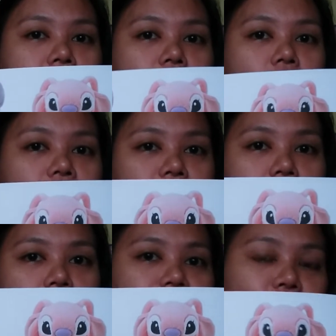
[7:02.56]
they are
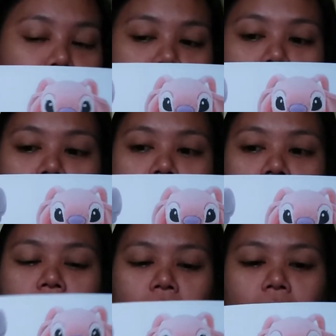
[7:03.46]
stuffed toys.
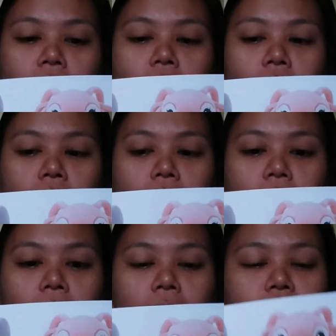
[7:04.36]

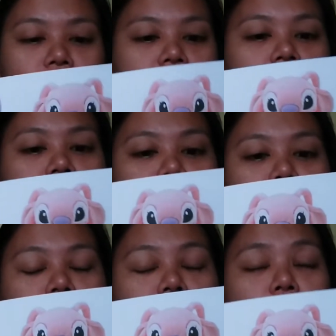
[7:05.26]
So this is the
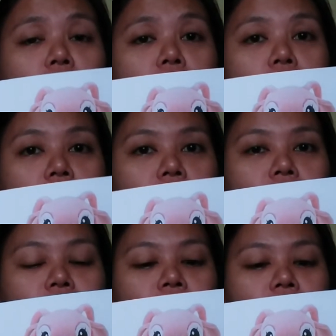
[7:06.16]
friend of